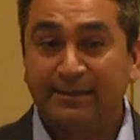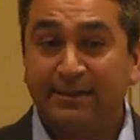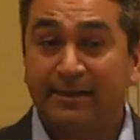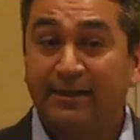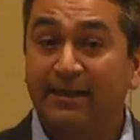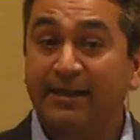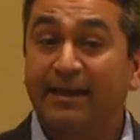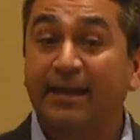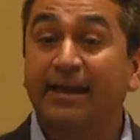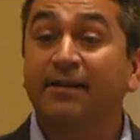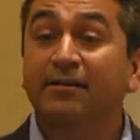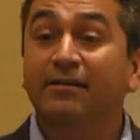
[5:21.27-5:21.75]

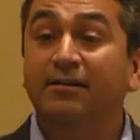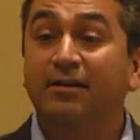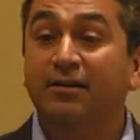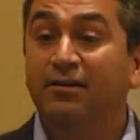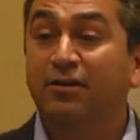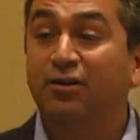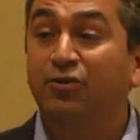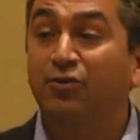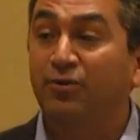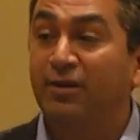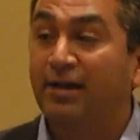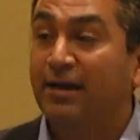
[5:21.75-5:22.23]
Again, going
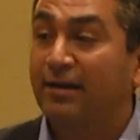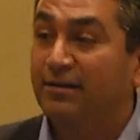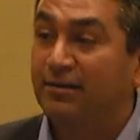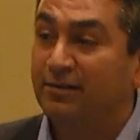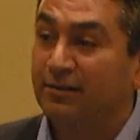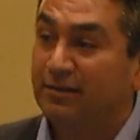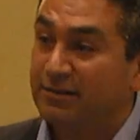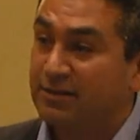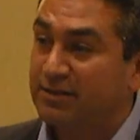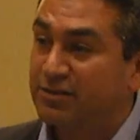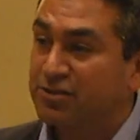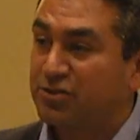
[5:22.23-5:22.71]
to create an
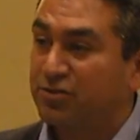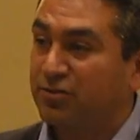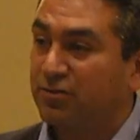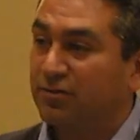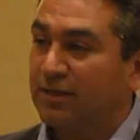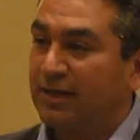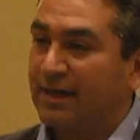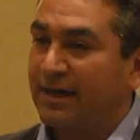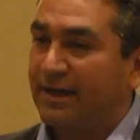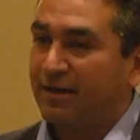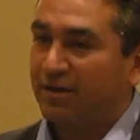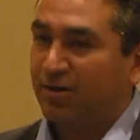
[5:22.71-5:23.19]
additional
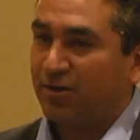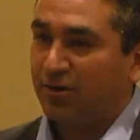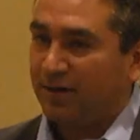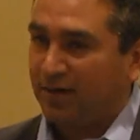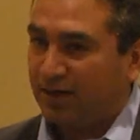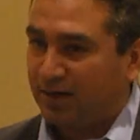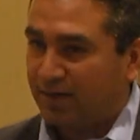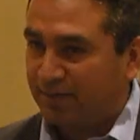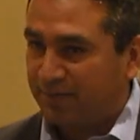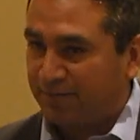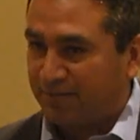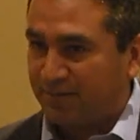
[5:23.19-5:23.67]
layer
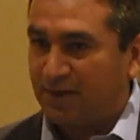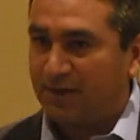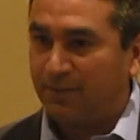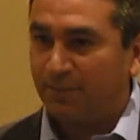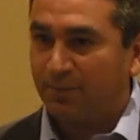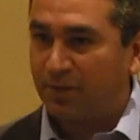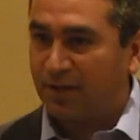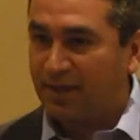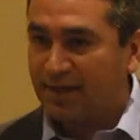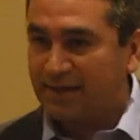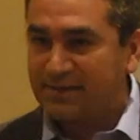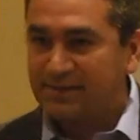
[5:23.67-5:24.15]
of
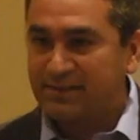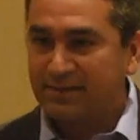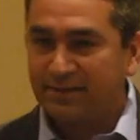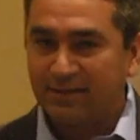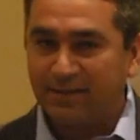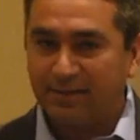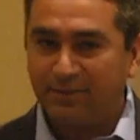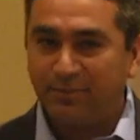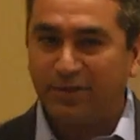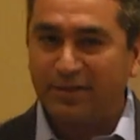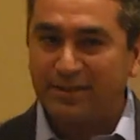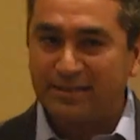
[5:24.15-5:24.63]

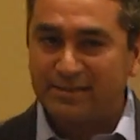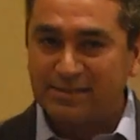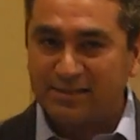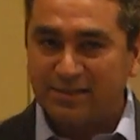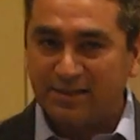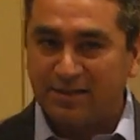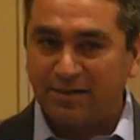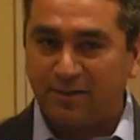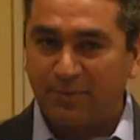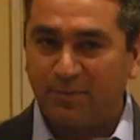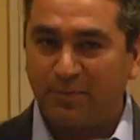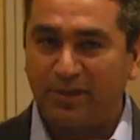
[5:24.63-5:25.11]
complexity, but it's
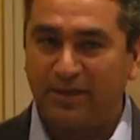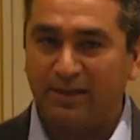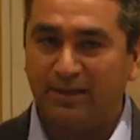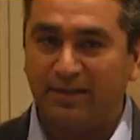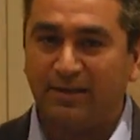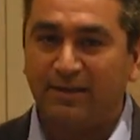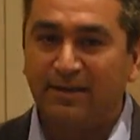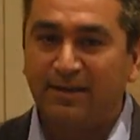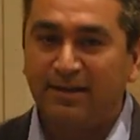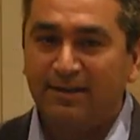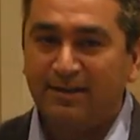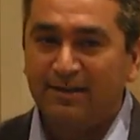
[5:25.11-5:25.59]
going to be